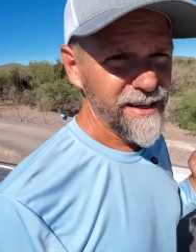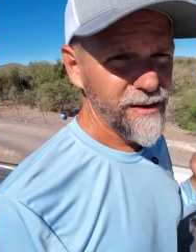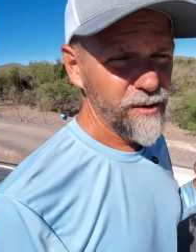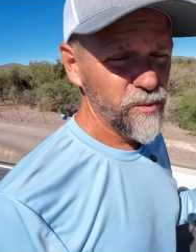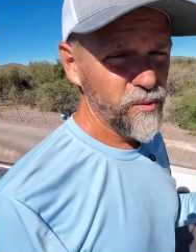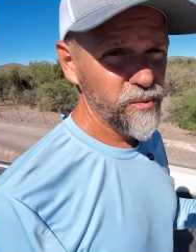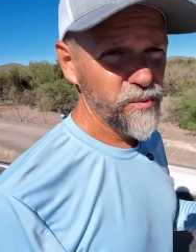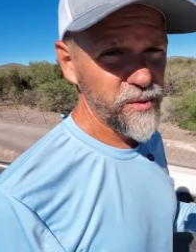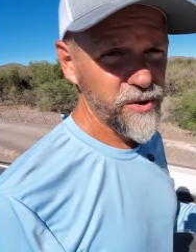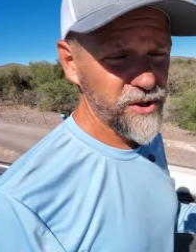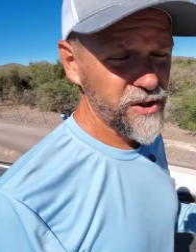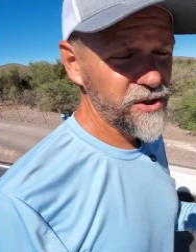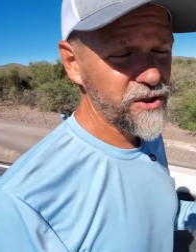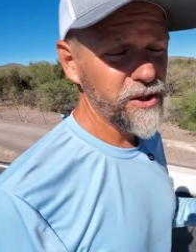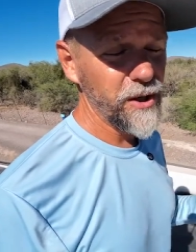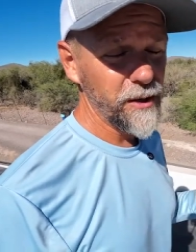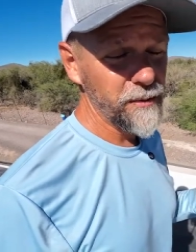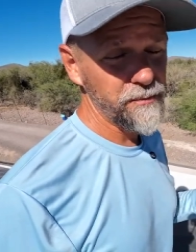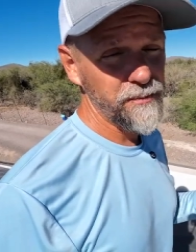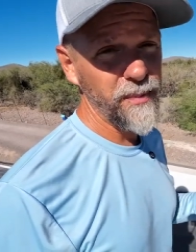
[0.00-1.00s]

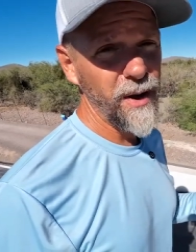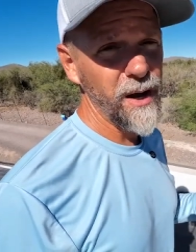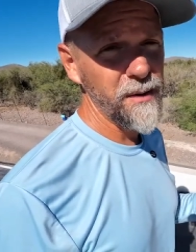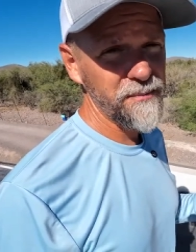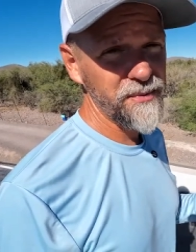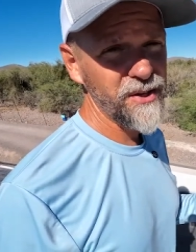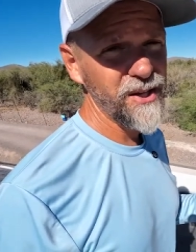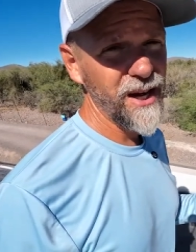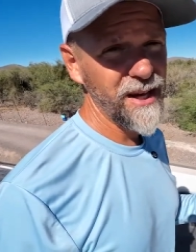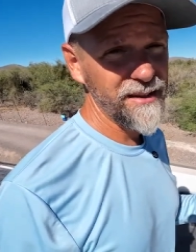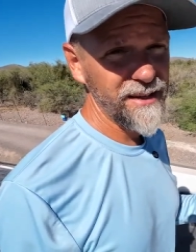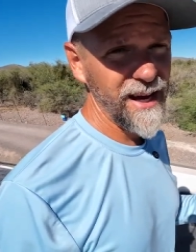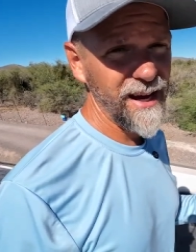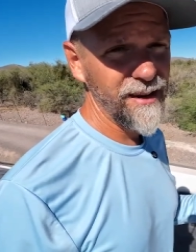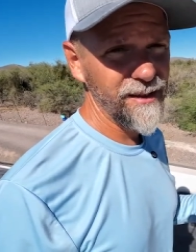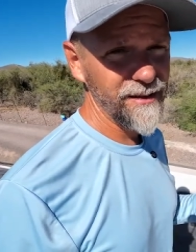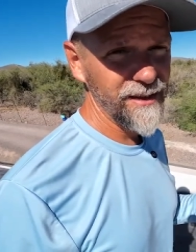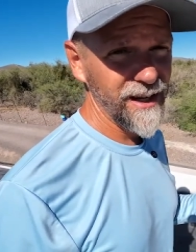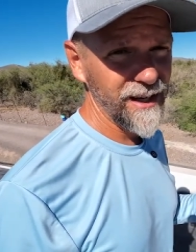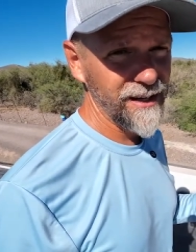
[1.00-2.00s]
the pump shut
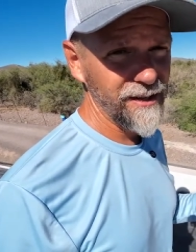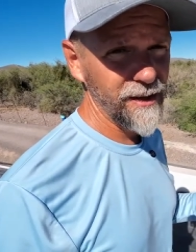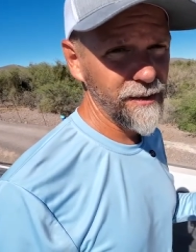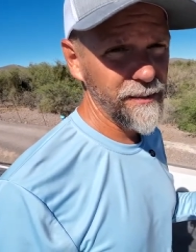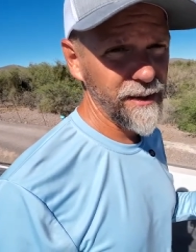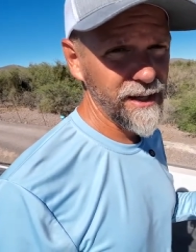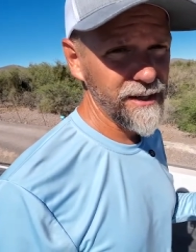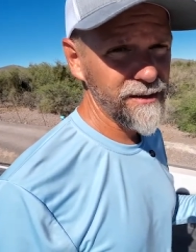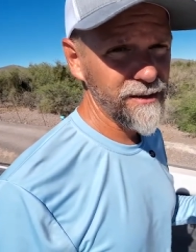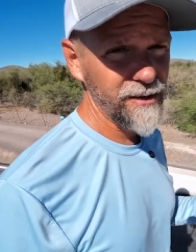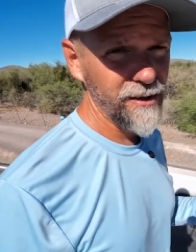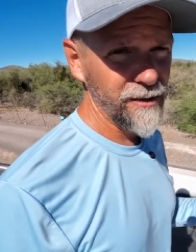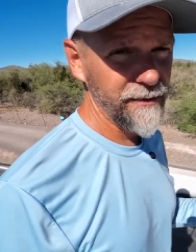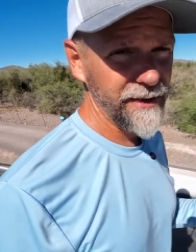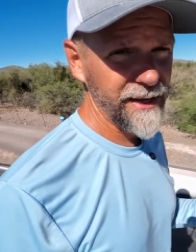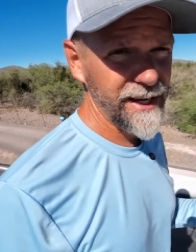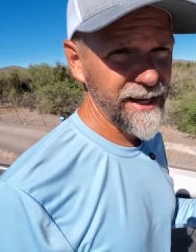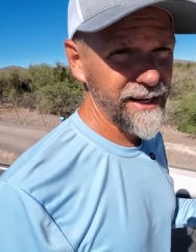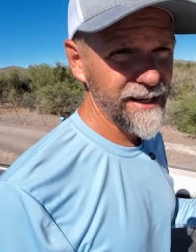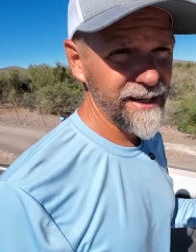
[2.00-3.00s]
down luckily because it
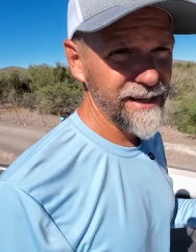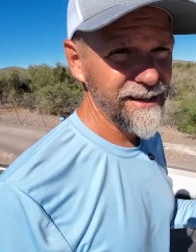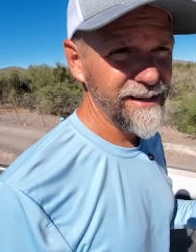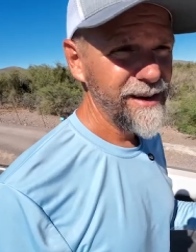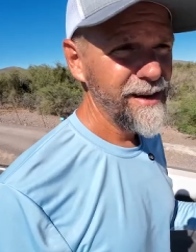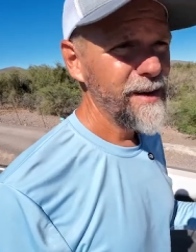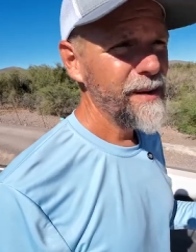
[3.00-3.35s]
overheated.